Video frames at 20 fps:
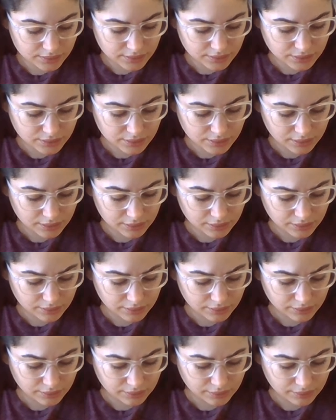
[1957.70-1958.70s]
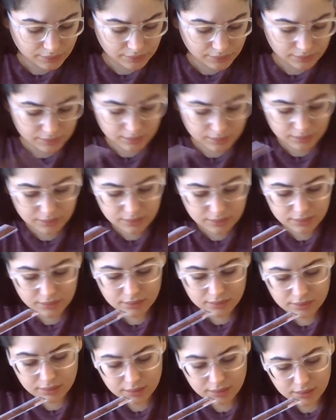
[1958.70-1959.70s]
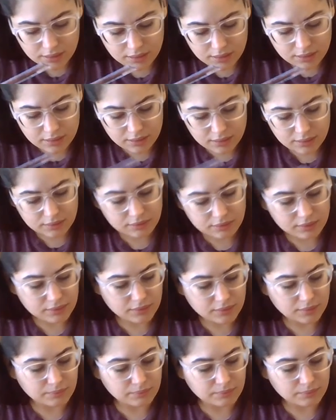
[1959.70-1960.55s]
So let me